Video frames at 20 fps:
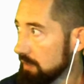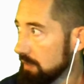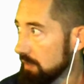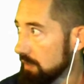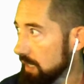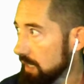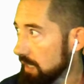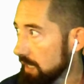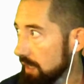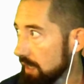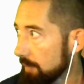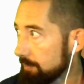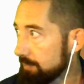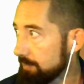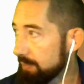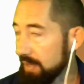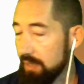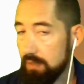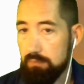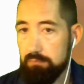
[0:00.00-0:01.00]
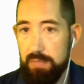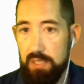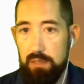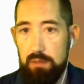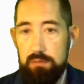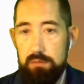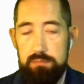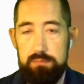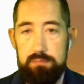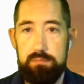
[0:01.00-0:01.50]
And I pay, you
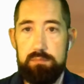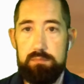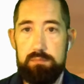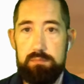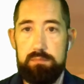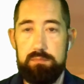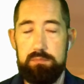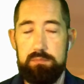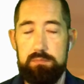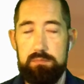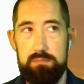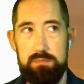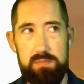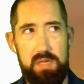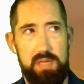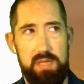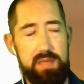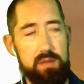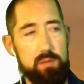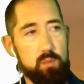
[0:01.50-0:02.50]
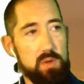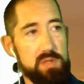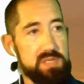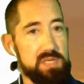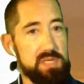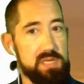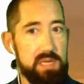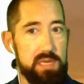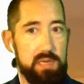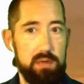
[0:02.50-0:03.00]
know, I think once a
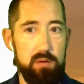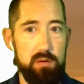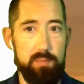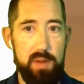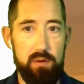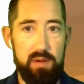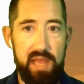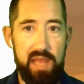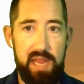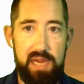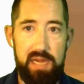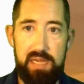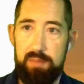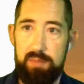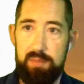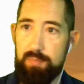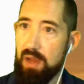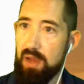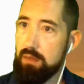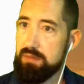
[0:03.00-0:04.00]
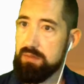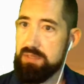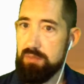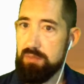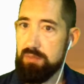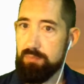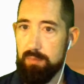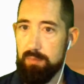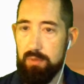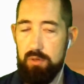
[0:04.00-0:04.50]
year about 80 bucks to be
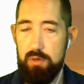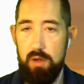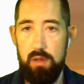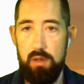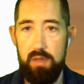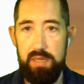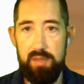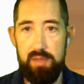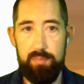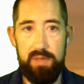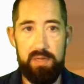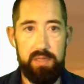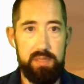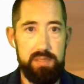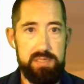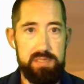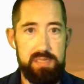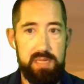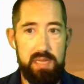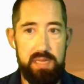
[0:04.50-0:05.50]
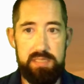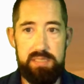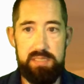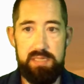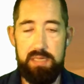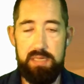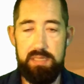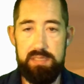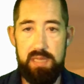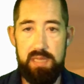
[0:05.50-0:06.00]
able to call anybody in the States
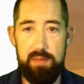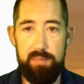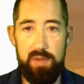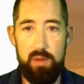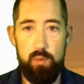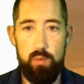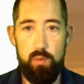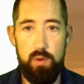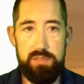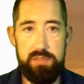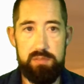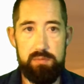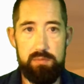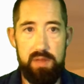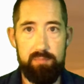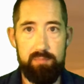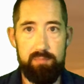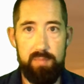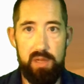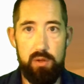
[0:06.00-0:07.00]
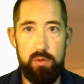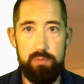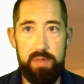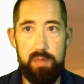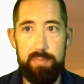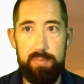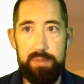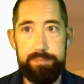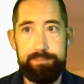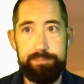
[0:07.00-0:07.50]
anytime I want to, have my own
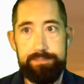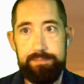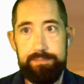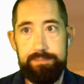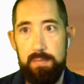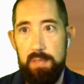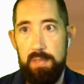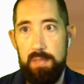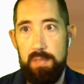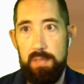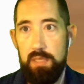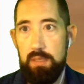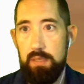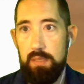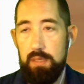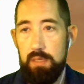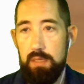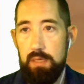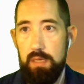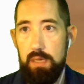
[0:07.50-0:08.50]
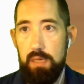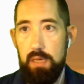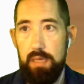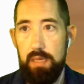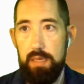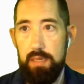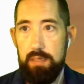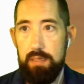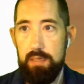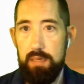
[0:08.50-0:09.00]
number. And
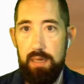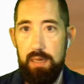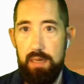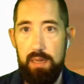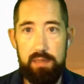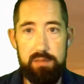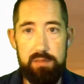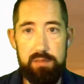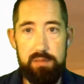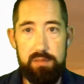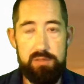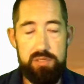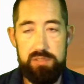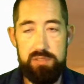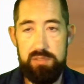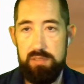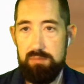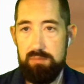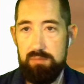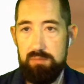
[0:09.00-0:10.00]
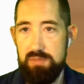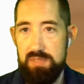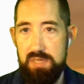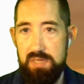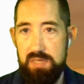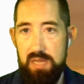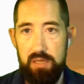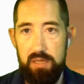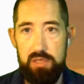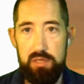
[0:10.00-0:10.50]
I just was kind of curious.
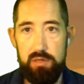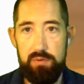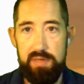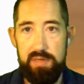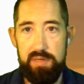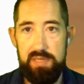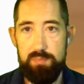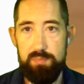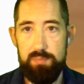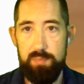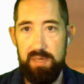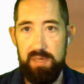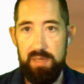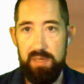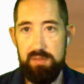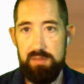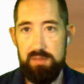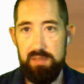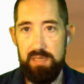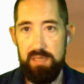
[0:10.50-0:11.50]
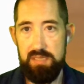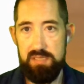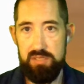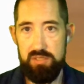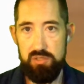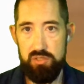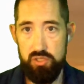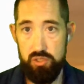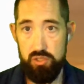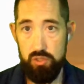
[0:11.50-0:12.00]
But th- this story
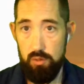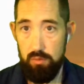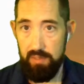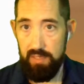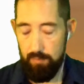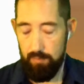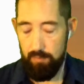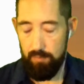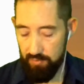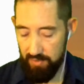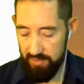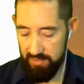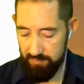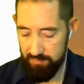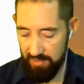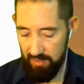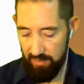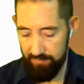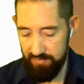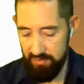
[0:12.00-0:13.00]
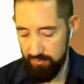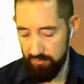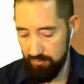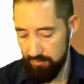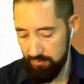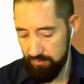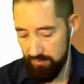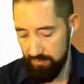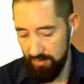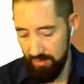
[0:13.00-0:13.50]
brings me up to one
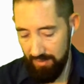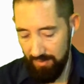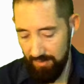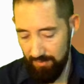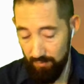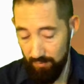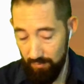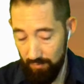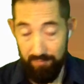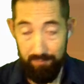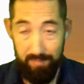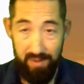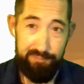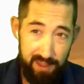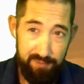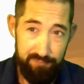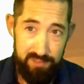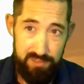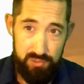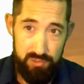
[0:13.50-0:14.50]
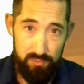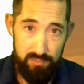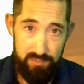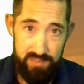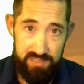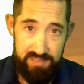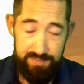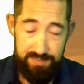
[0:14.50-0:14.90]
of my favorite stories.